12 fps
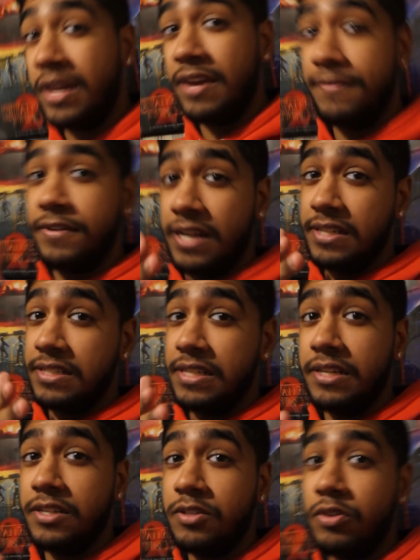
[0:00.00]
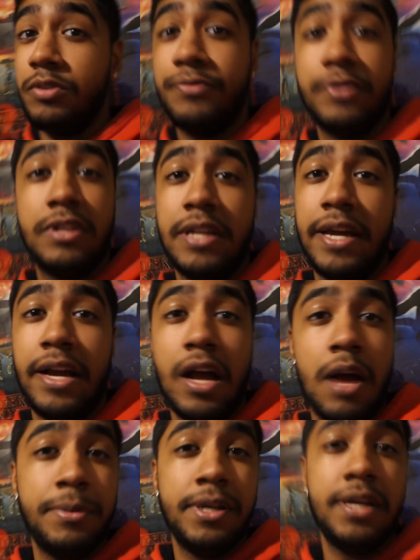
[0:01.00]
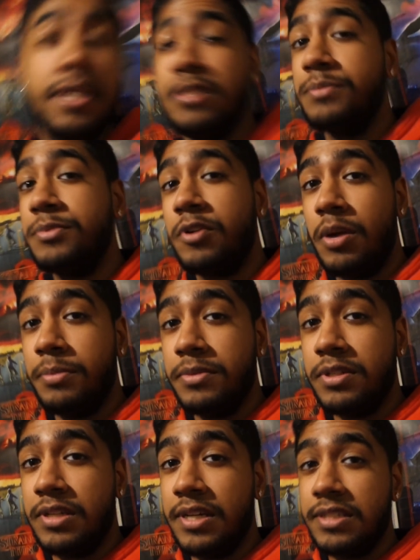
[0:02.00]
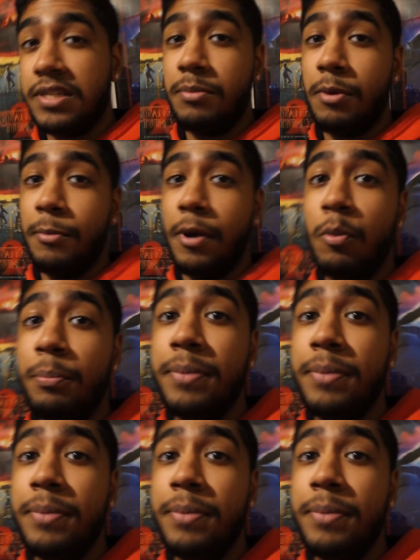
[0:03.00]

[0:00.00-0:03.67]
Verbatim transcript: if you guys did enjoy, don't forget to like, comment, and subscribe. Until next time, I'm out.